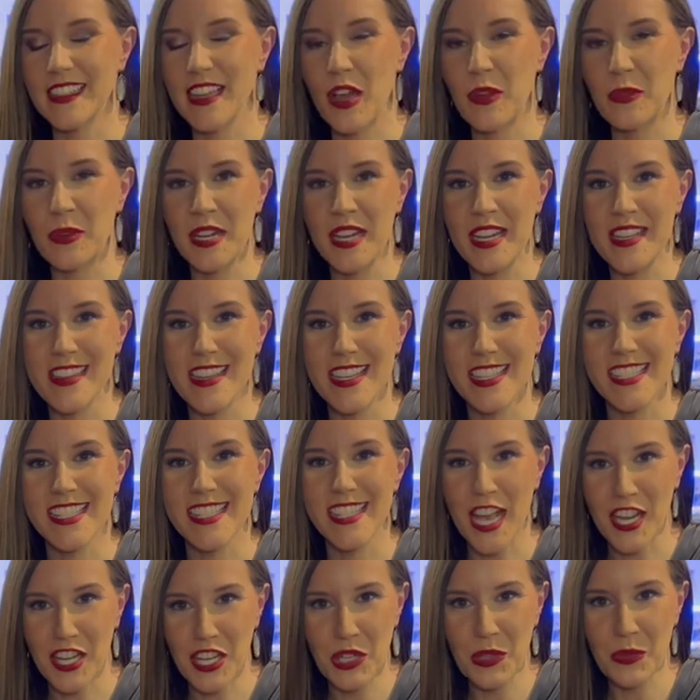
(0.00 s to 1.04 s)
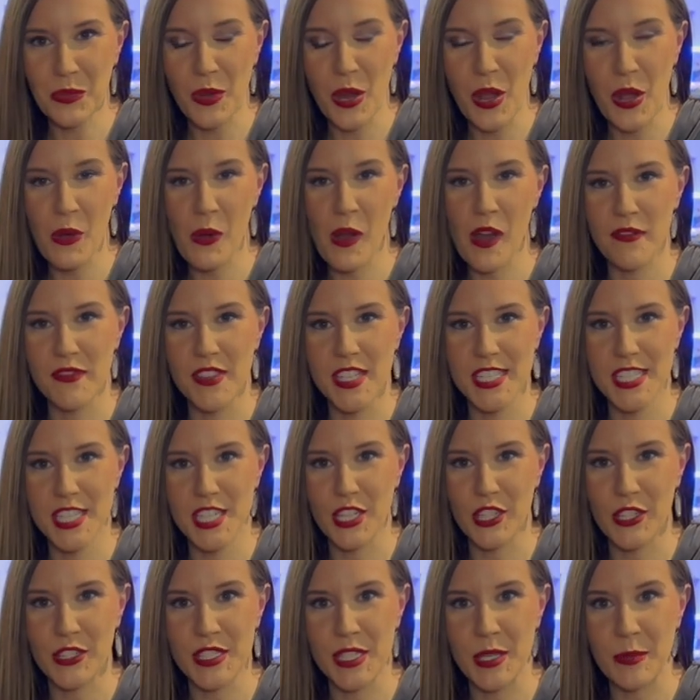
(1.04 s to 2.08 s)
Now we're in the second row of the
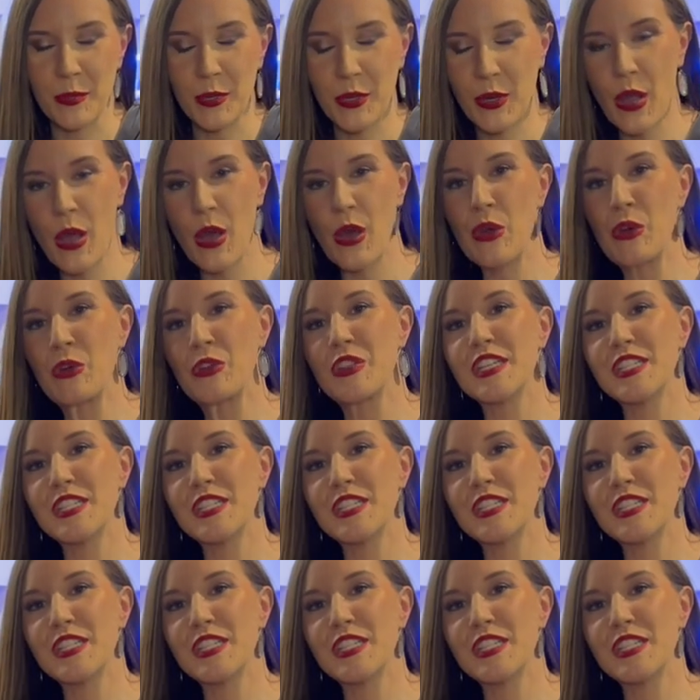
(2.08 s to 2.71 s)
TRD Pro.